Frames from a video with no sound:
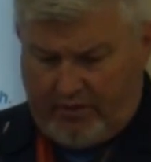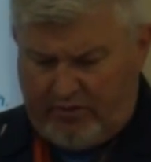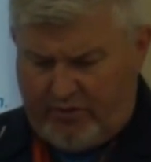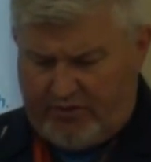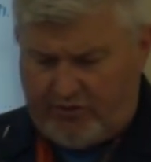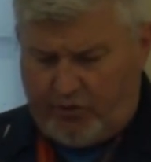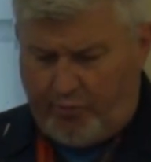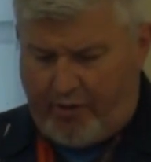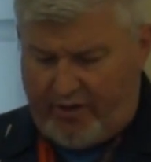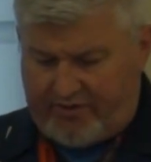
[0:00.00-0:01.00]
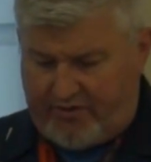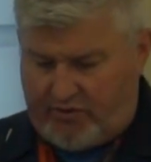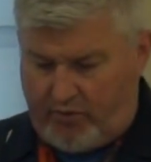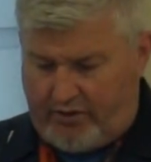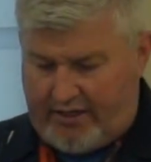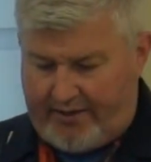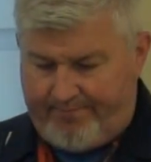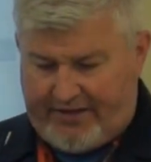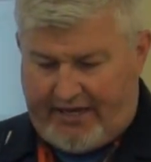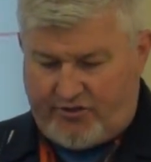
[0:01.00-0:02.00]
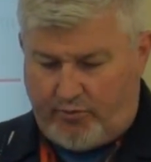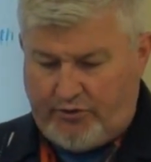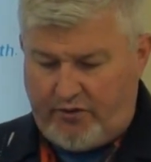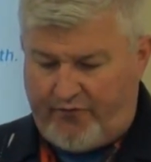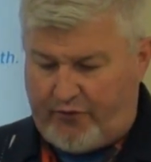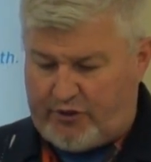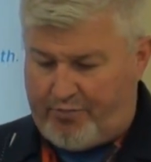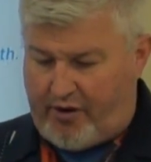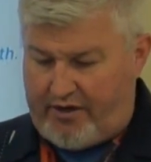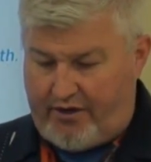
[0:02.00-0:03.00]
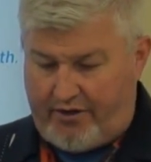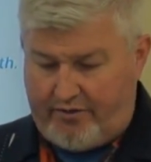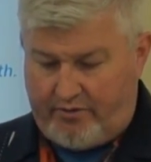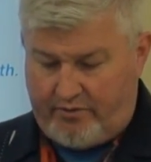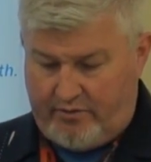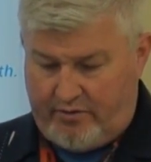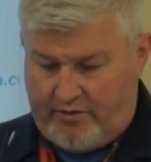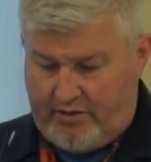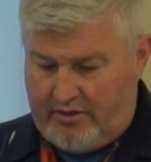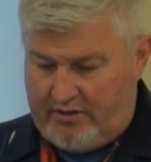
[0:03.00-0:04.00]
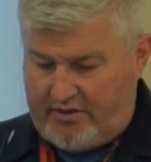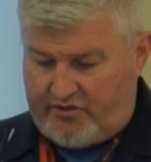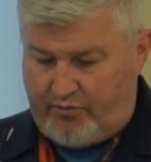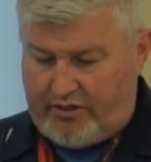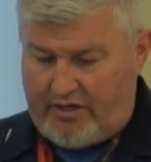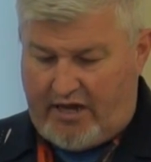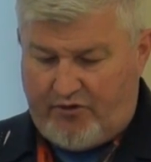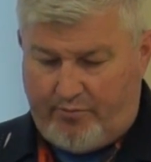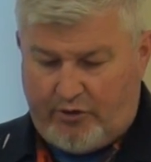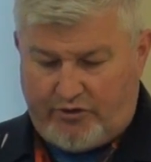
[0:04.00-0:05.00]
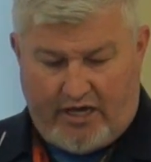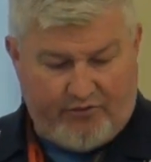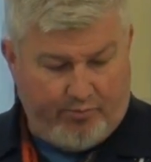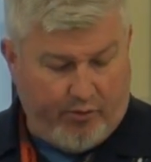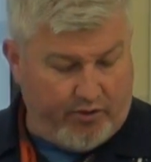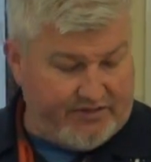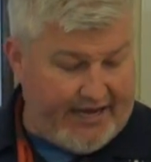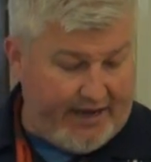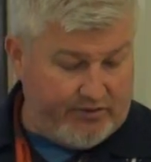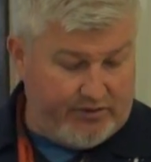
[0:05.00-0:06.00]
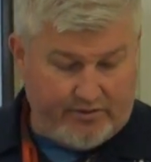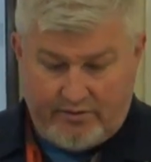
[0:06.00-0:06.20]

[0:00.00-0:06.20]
going to do this in 2 parts because, okay, yeah, so we'll do the first part here. So we're going to have you should have your boards out.